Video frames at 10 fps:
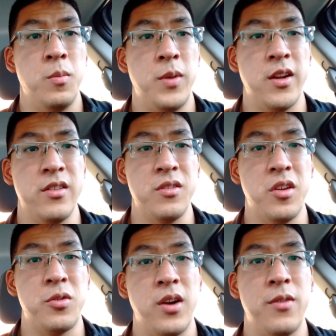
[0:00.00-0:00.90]
Because of
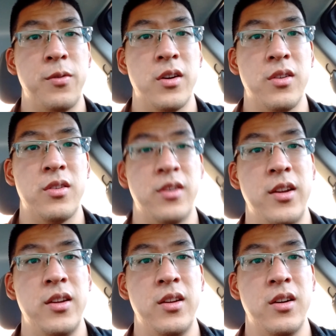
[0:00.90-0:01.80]
the training
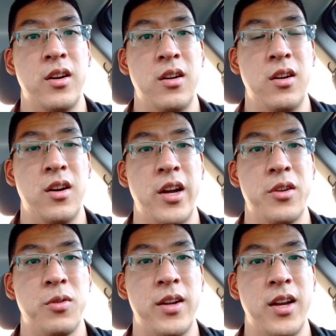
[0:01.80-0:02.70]
frequency I
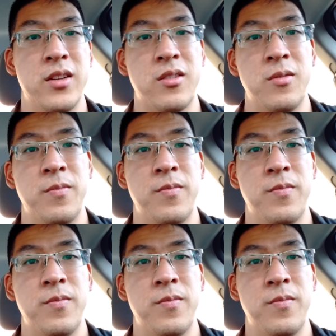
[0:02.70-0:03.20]
train at,